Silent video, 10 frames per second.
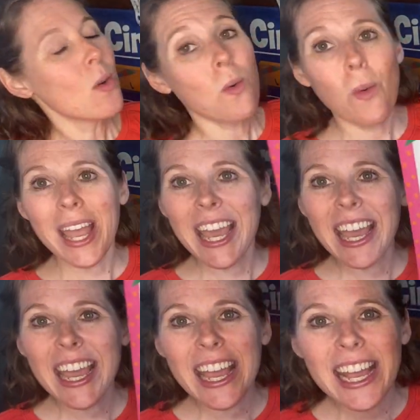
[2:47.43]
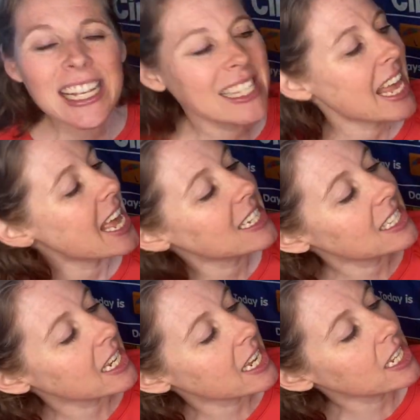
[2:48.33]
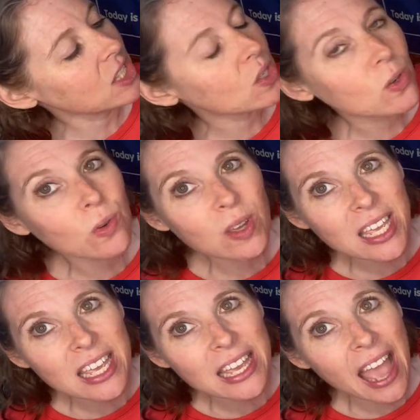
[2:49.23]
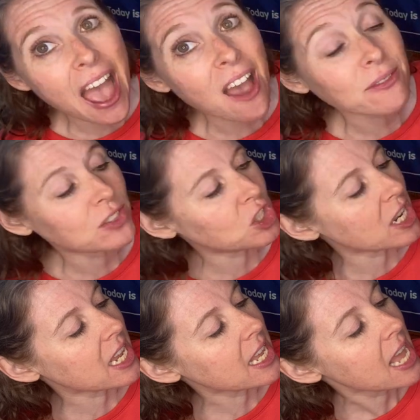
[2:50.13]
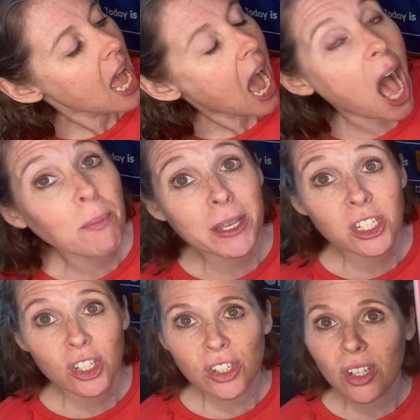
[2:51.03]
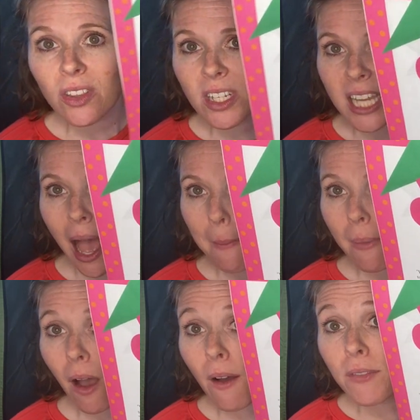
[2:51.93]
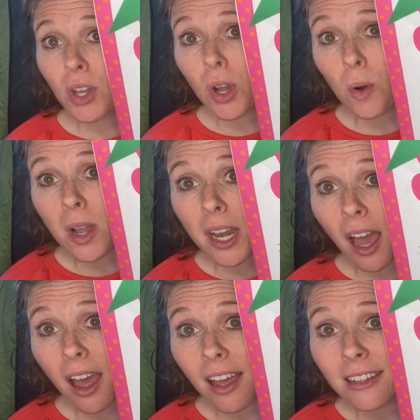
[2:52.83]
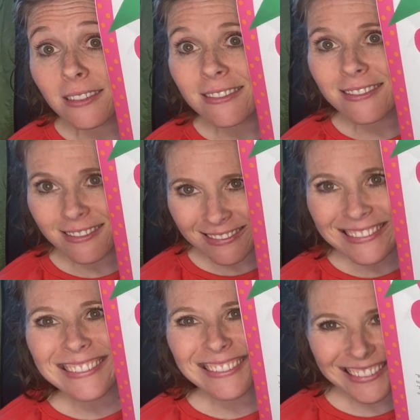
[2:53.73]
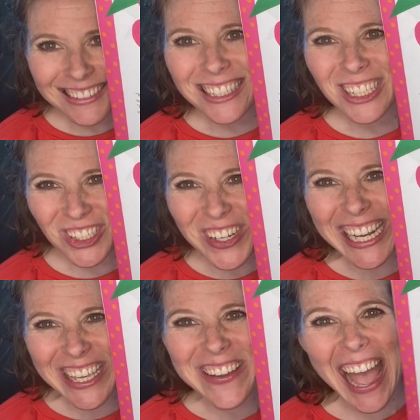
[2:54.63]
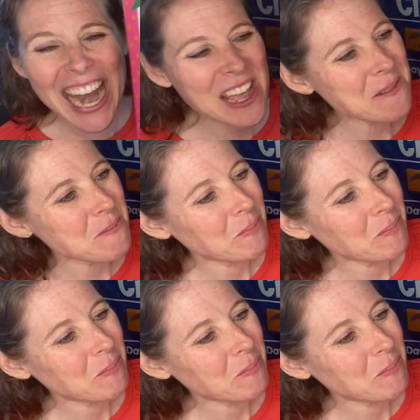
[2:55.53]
We said D to E, F, G. I'll beat you to the top of the coconut tree. You got it.